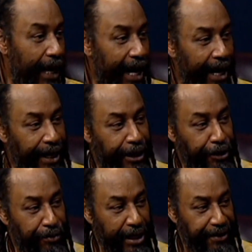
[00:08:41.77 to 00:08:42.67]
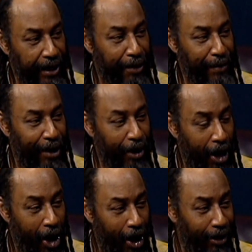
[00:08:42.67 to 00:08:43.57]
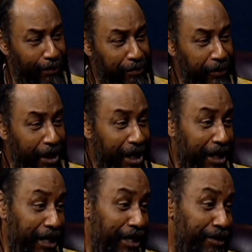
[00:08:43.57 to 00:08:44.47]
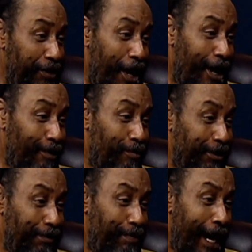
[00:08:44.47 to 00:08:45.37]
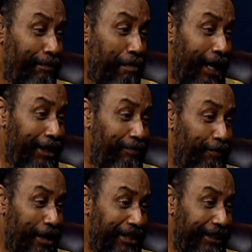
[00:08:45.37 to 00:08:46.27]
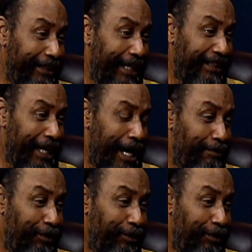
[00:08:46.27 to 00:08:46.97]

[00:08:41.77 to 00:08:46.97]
And the unique thing about Harlem is Harlem was a black mecca for us at that time.